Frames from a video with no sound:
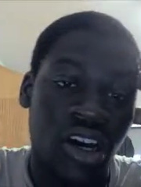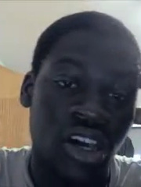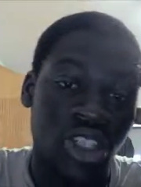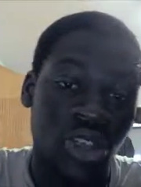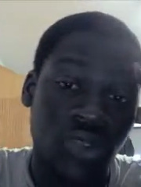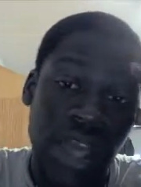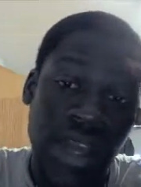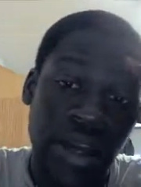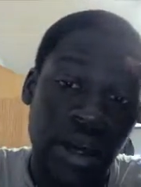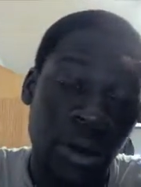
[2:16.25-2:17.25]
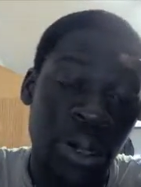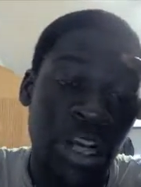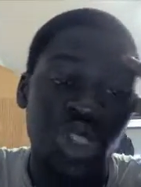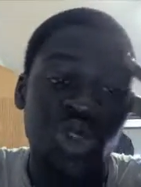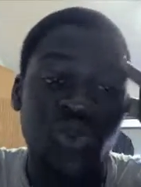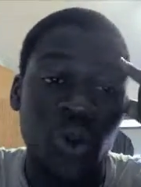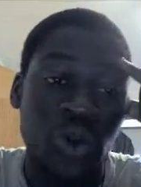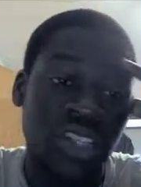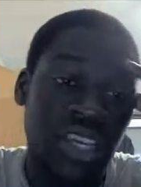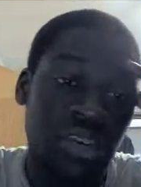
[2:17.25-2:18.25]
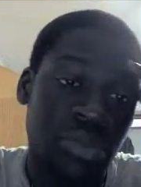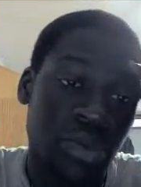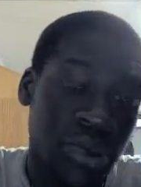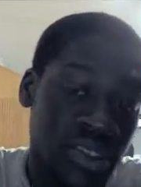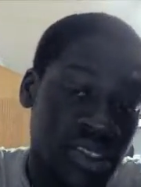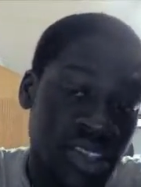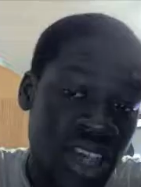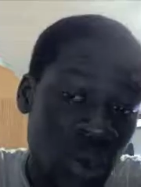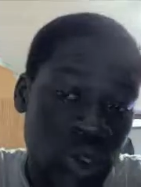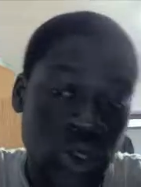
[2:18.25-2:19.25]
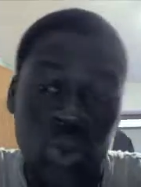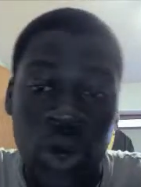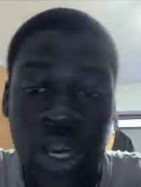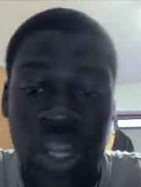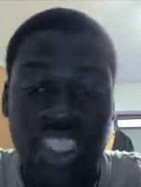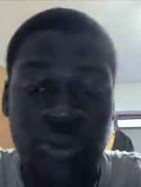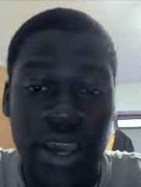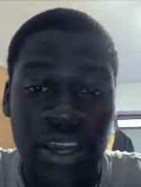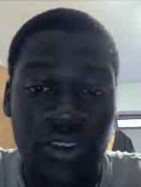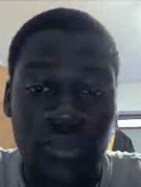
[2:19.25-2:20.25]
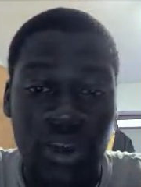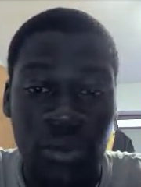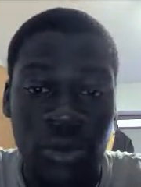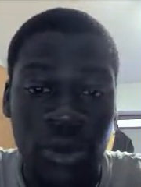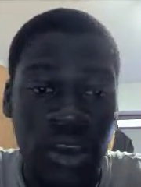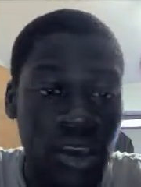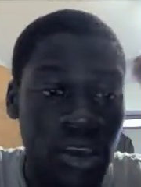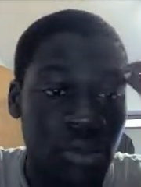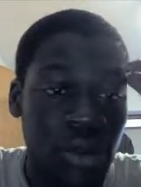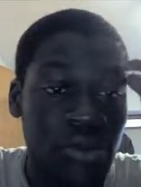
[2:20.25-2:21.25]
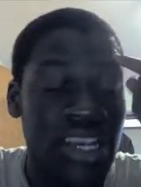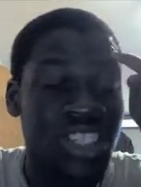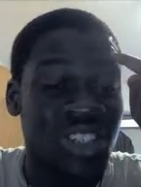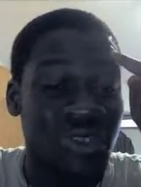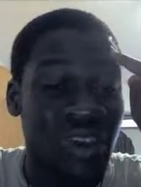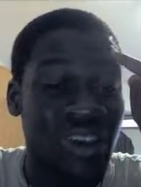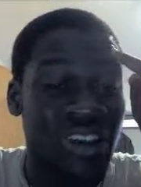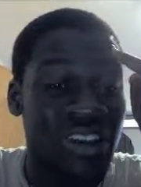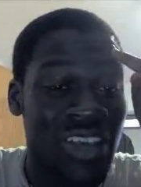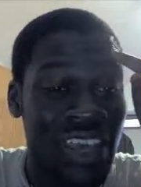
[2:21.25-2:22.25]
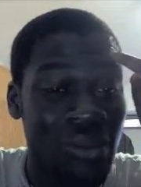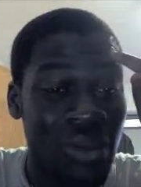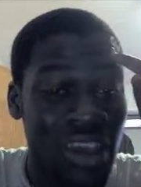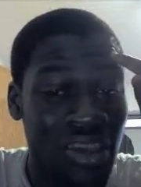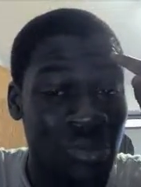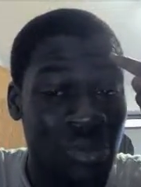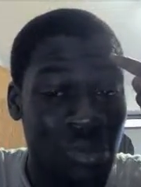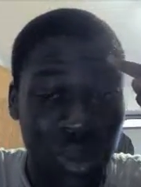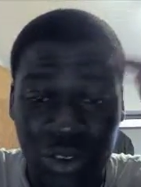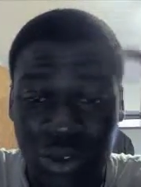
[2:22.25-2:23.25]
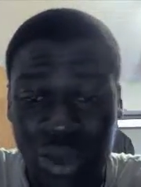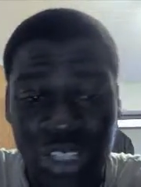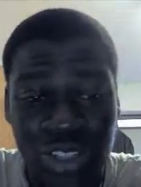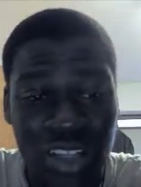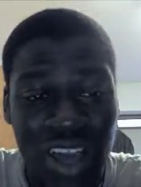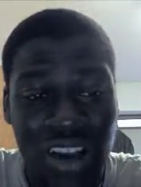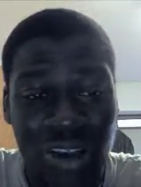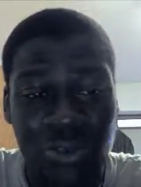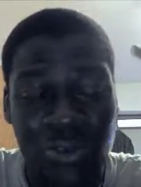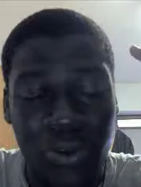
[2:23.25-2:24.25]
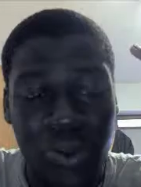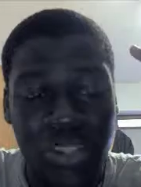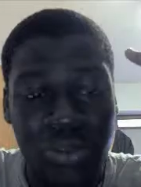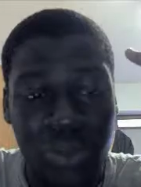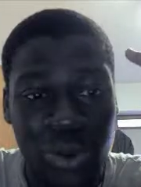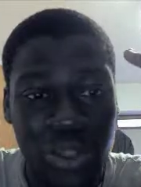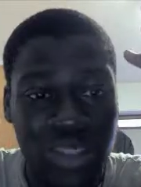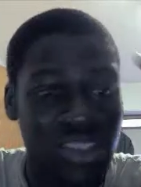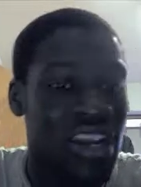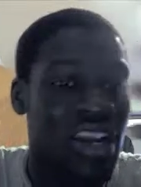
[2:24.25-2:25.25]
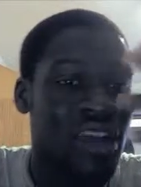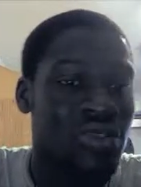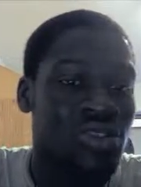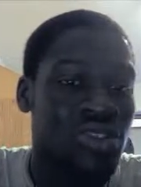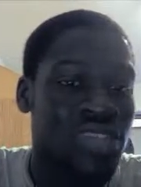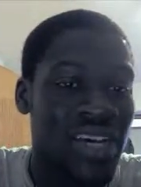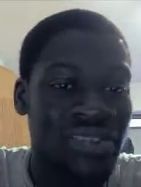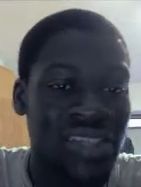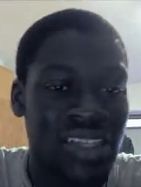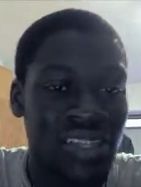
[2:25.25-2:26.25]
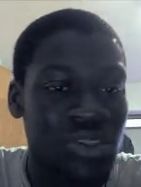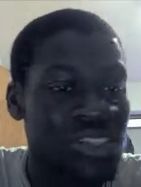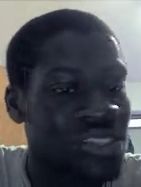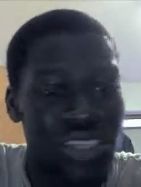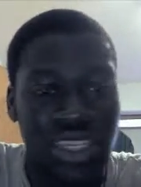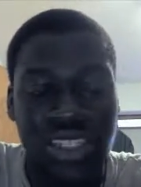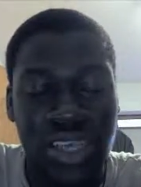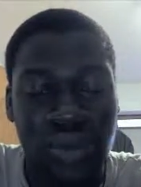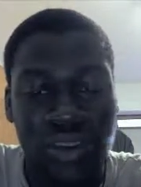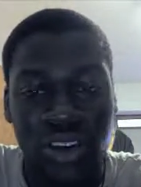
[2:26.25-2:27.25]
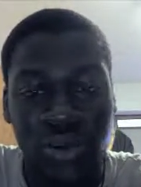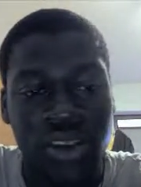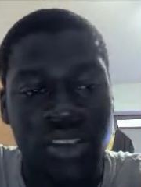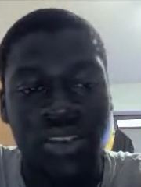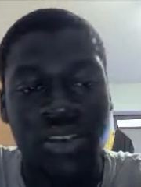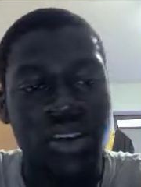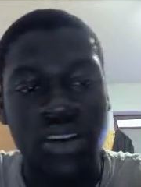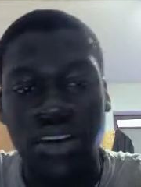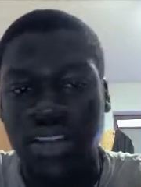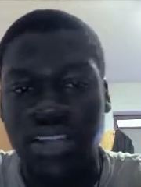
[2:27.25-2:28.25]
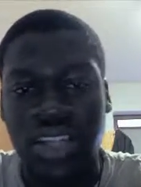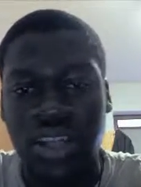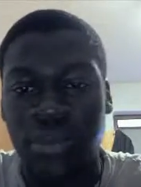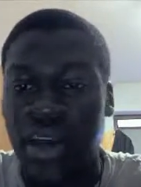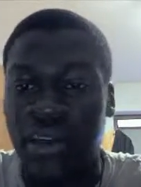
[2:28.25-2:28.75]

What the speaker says: Joe Flacco got you 14 points, which was what I expected from him, but it was actually a very good game by him. But if you benched Flacco for 14 points and you had a guy who scored 17, which is a decent game for QBs, it's not that bad.